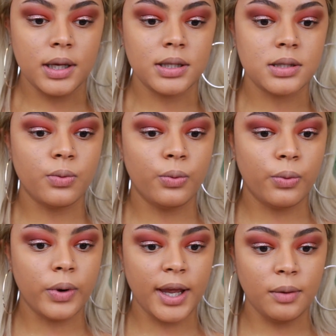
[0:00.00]
It's
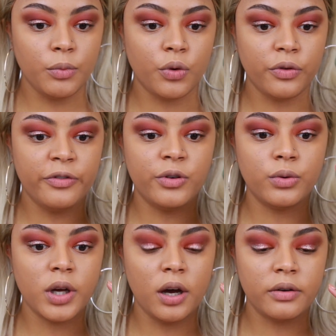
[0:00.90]
way more
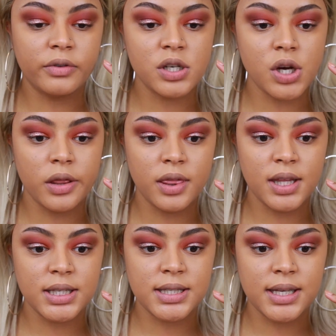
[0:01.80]
full coverage on
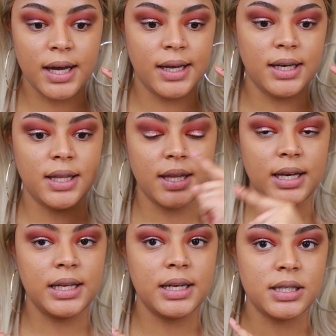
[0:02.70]
this side
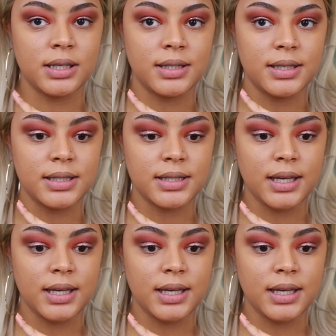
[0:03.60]
than it is on this